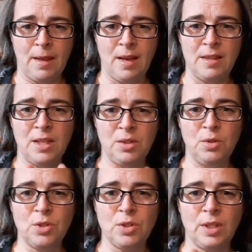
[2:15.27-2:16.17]
and then
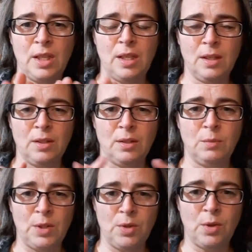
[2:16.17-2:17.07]
usually
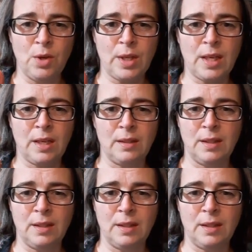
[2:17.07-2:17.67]
when you hook it,